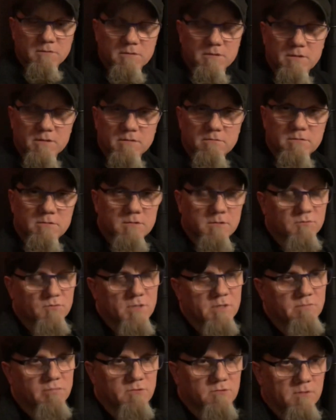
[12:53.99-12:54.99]
Uh,
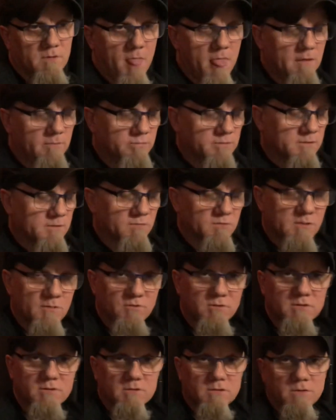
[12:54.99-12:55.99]
subscribe,
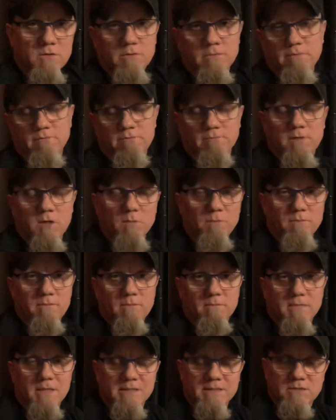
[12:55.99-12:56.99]
subscriptions are going up
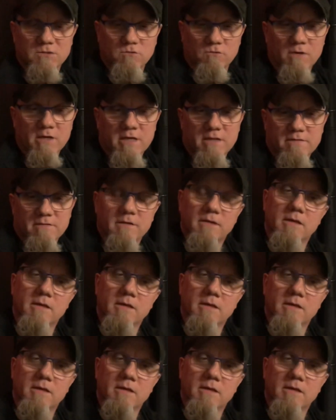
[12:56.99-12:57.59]
and it's great.